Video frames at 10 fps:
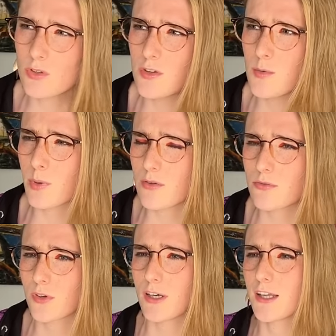of the above,
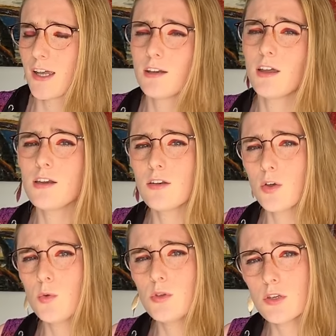really. And I
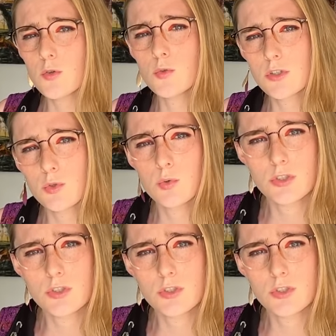know you do,